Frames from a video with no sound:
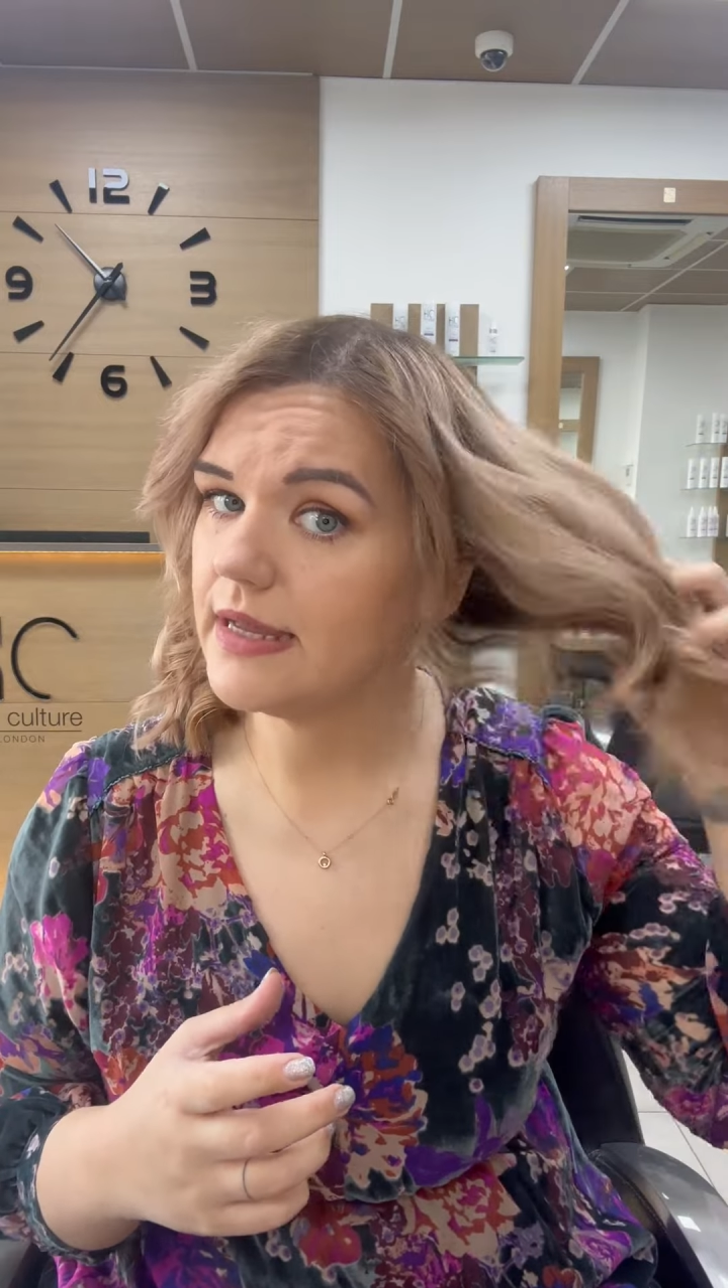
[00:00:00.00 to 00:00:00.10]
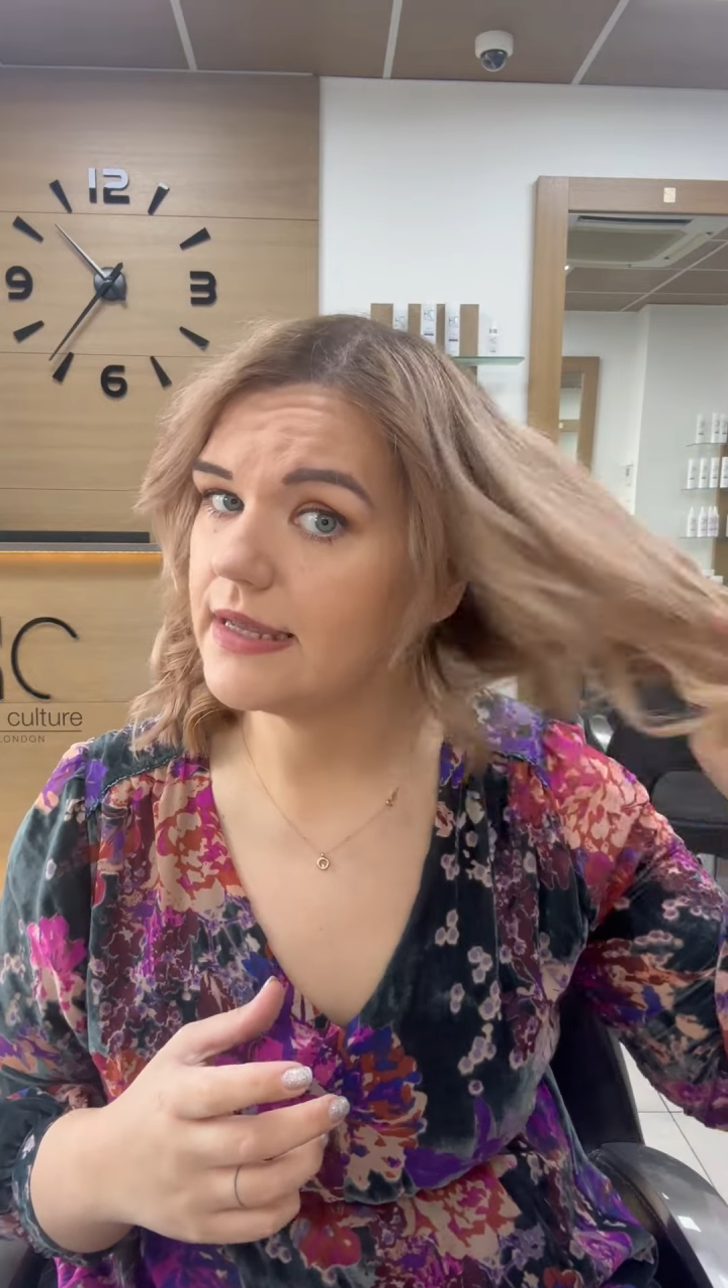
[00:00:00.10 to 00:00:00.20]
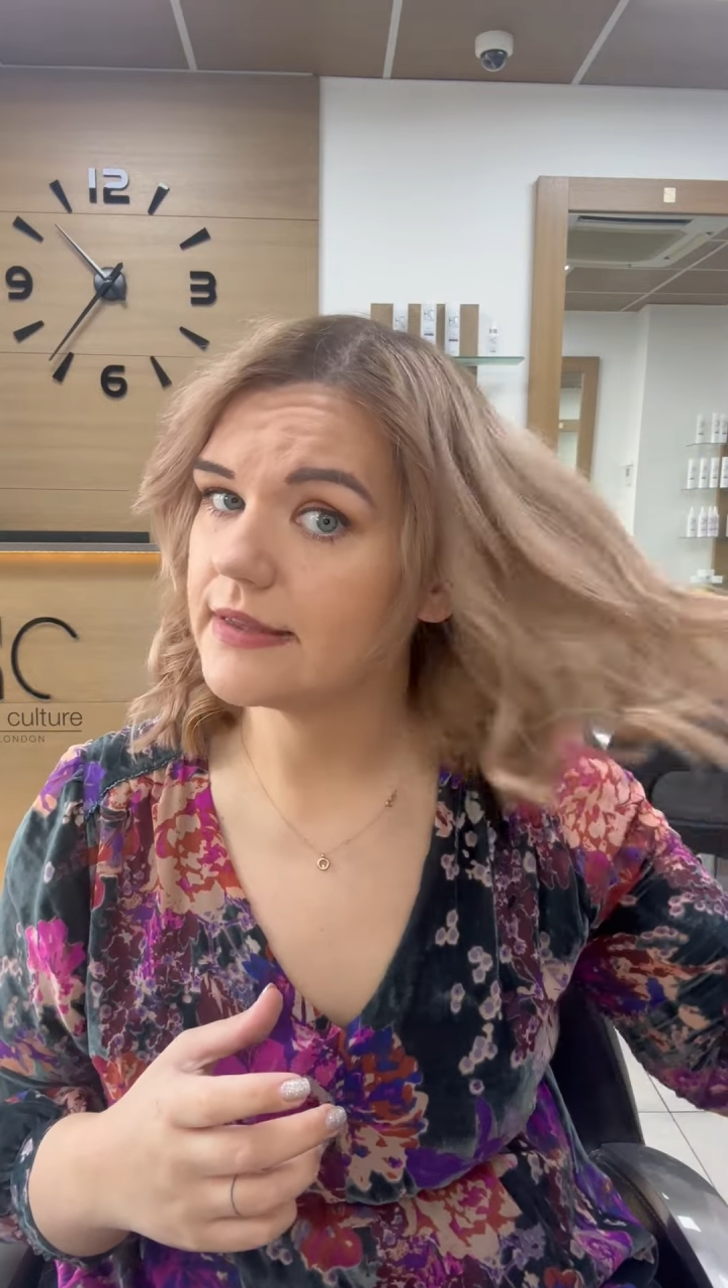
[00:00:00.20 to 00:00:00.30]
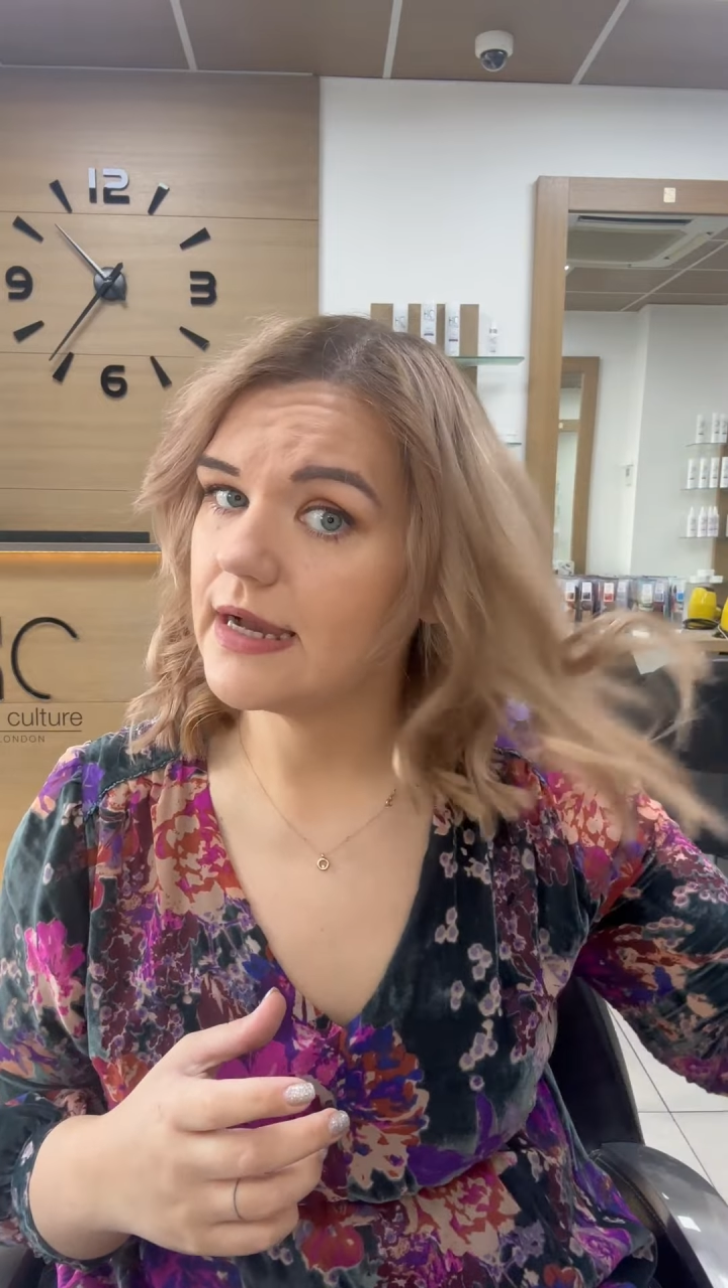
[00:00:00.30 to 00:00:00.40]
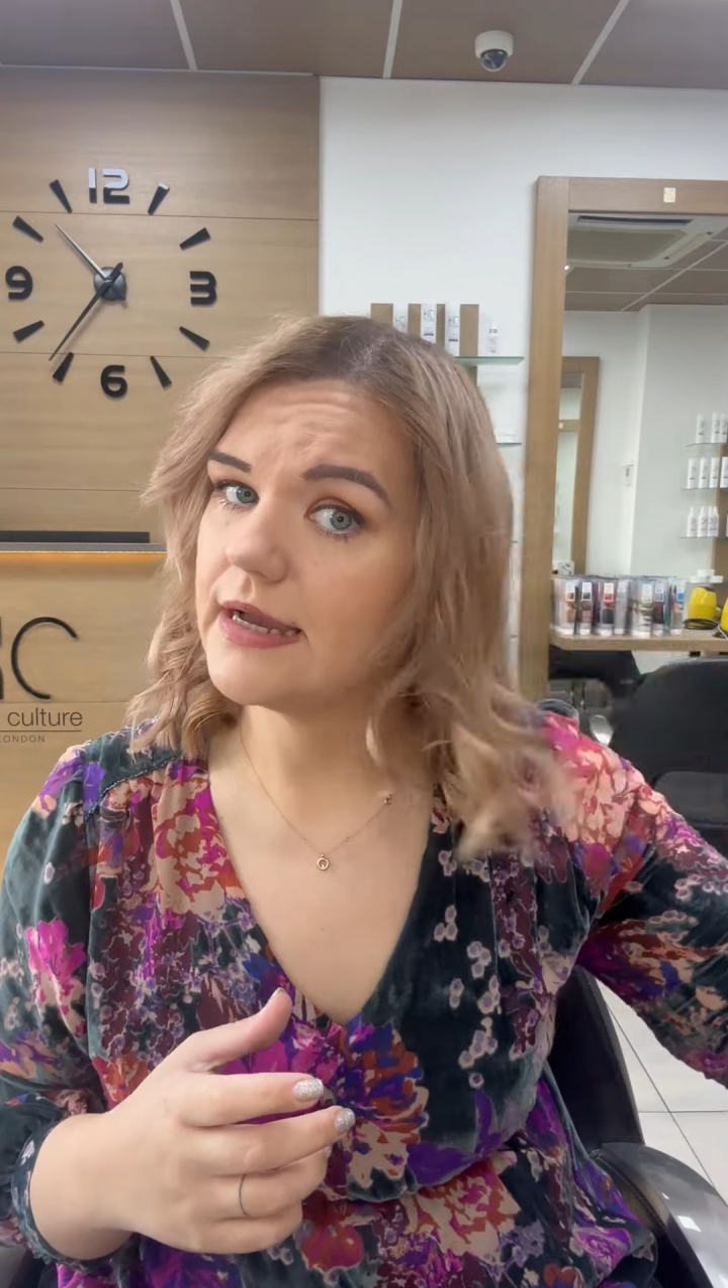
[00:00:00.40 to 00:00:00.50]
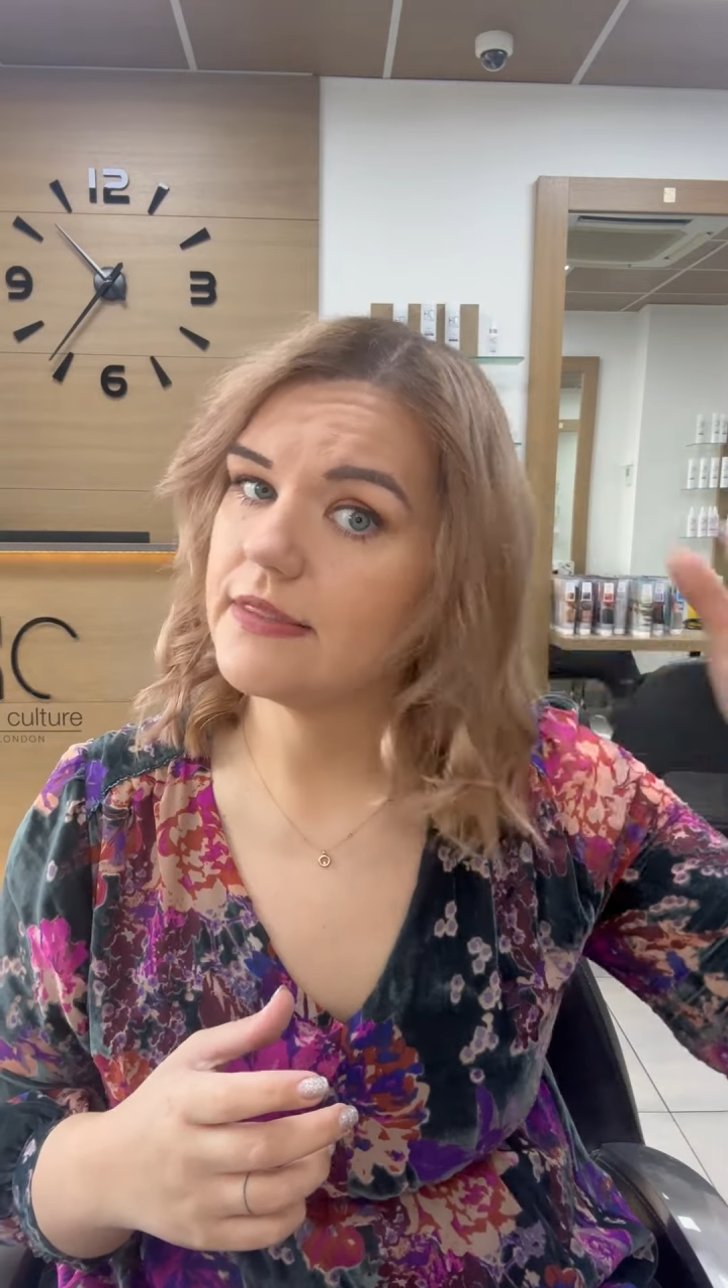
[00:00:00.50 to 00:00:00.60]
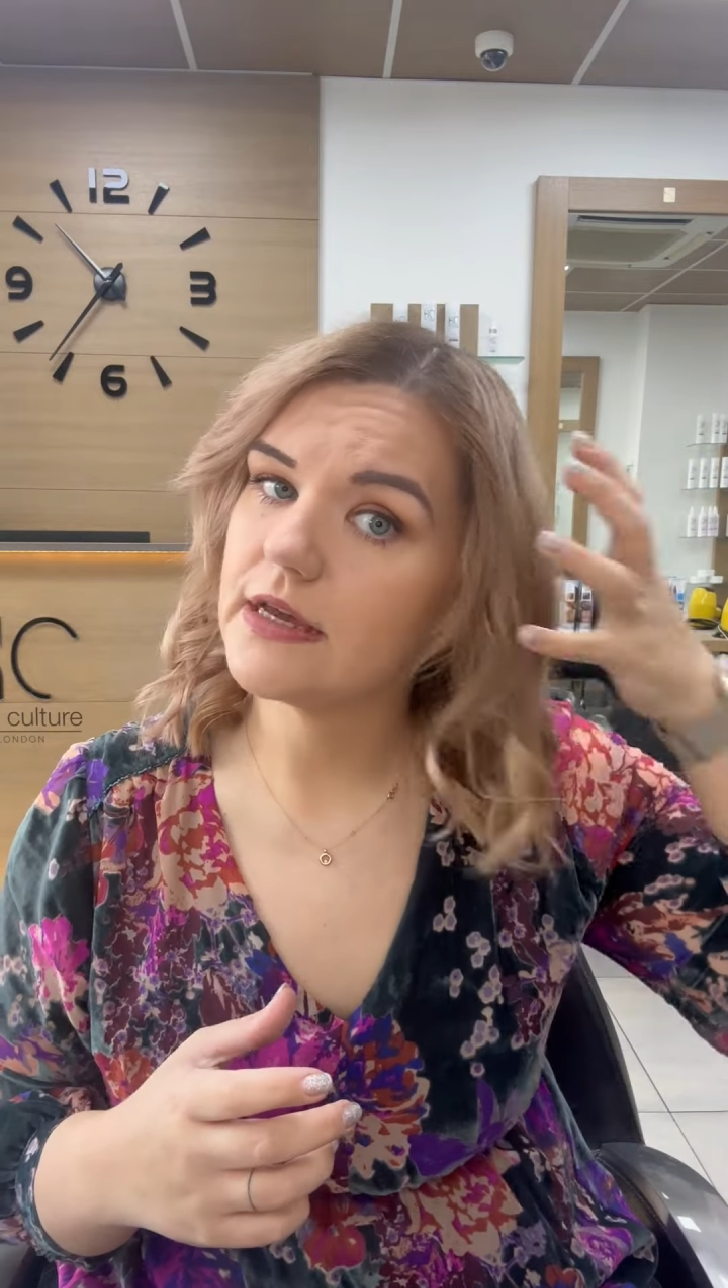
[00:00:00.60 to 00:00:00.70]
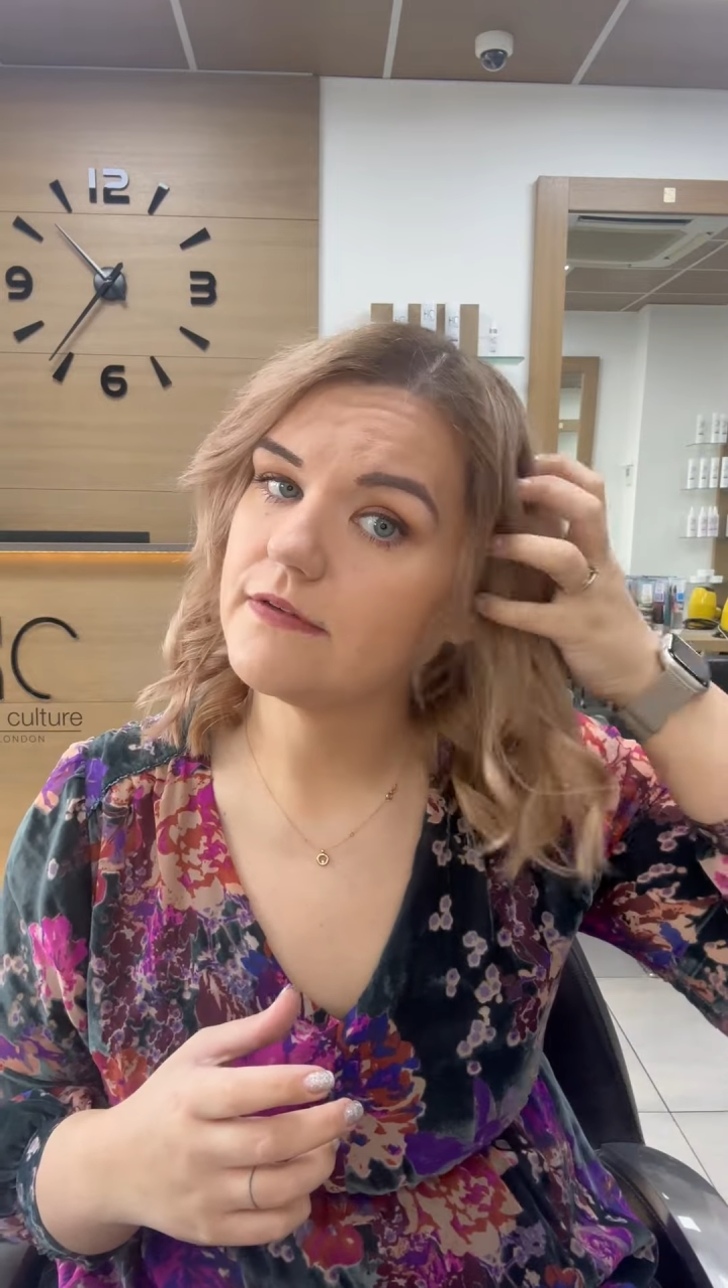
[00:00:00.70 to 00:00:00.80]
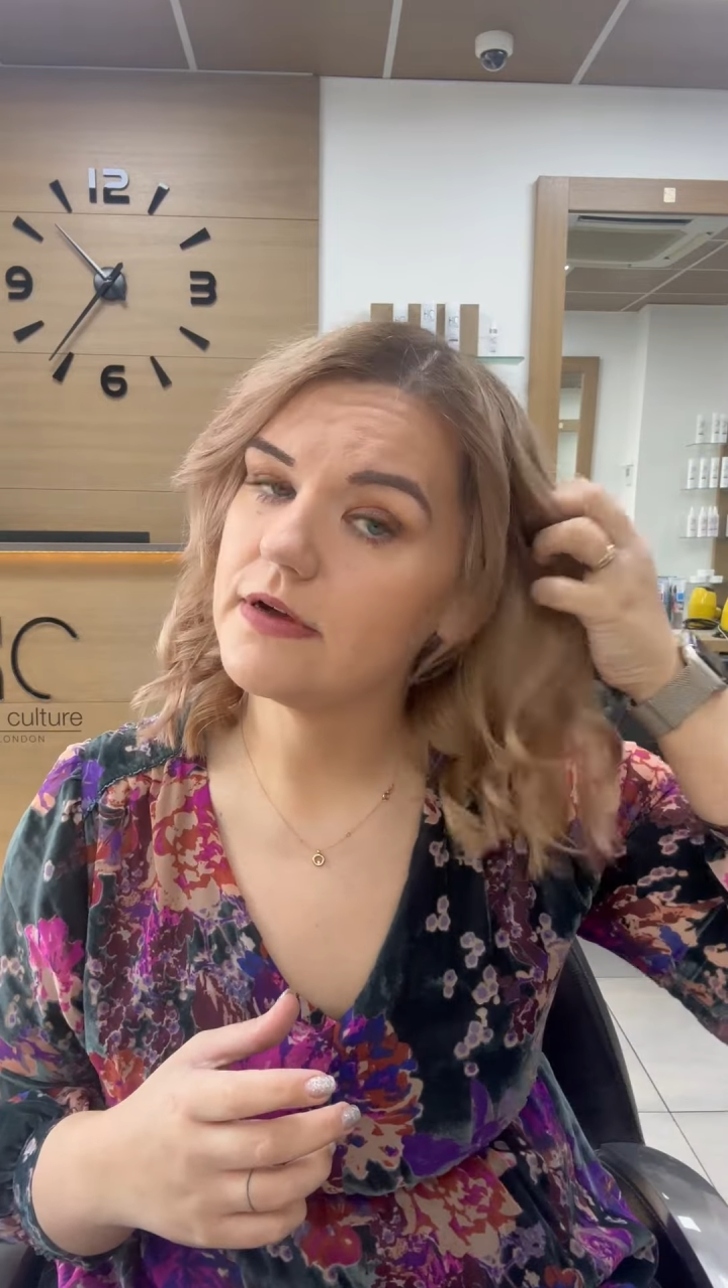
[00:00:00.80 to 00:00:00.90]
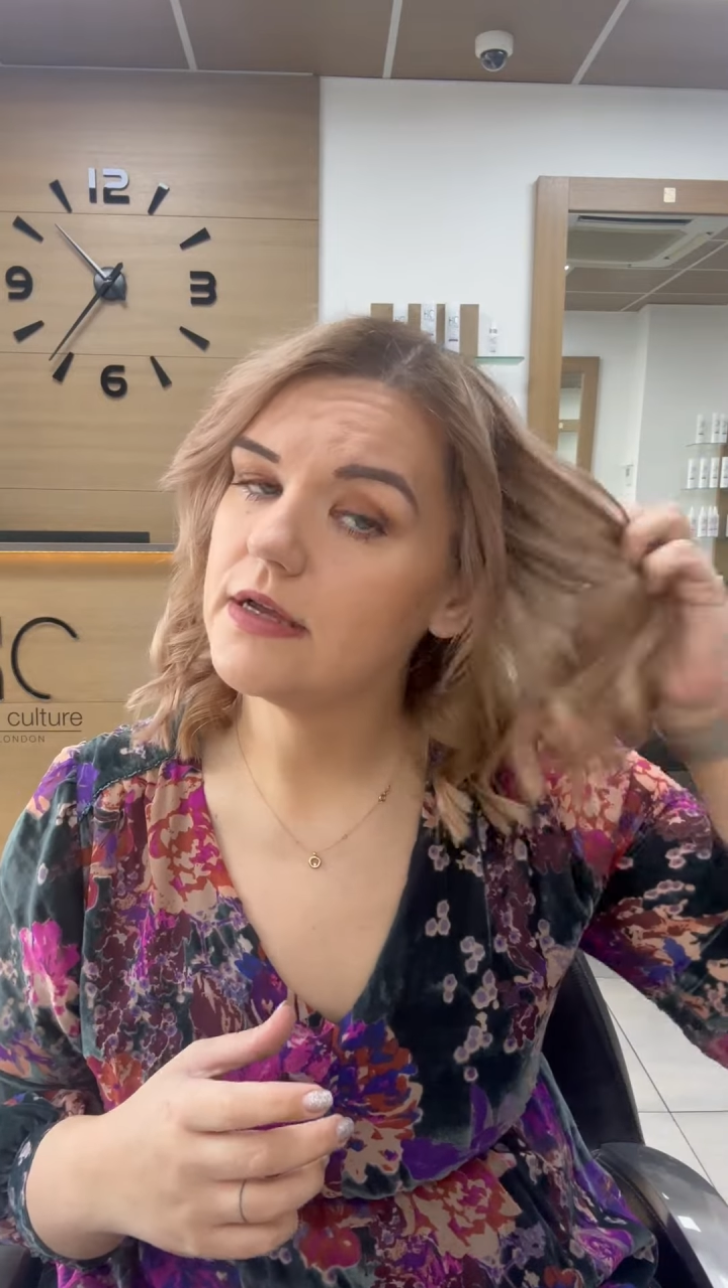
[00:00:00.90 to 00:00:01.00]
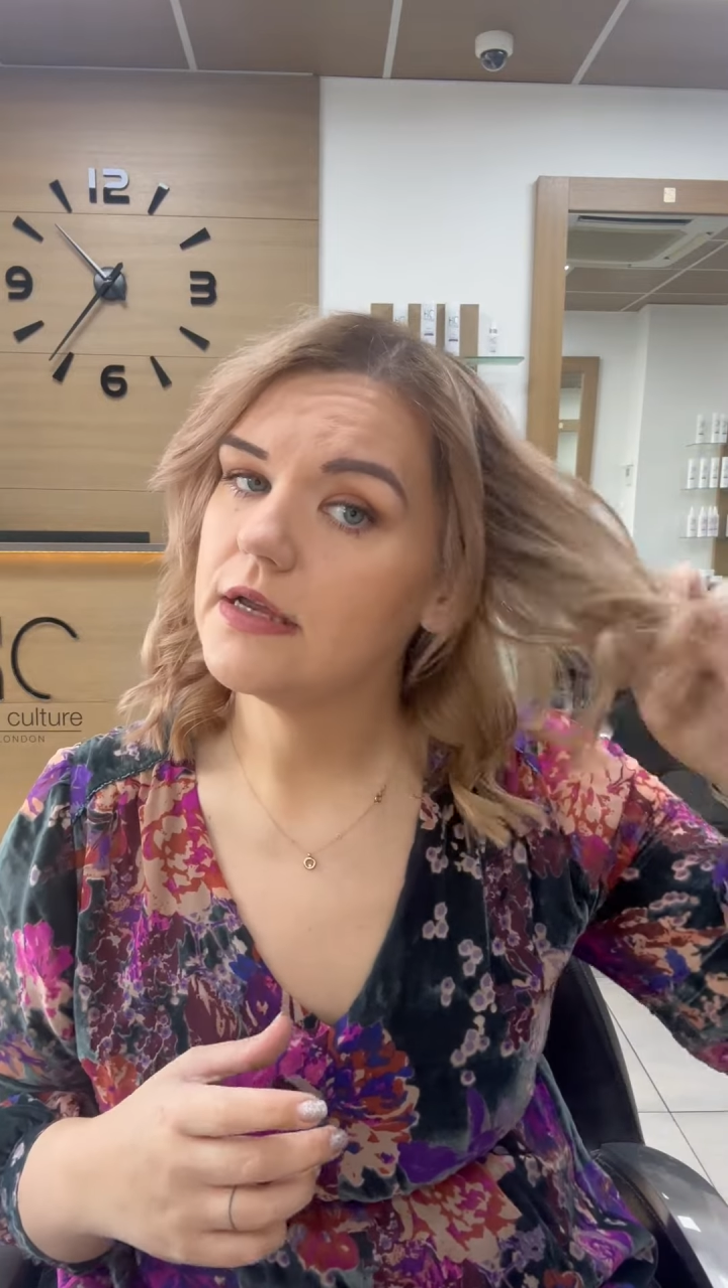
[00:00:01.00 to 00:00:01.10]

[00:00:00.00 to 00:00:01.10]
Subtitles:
and kind of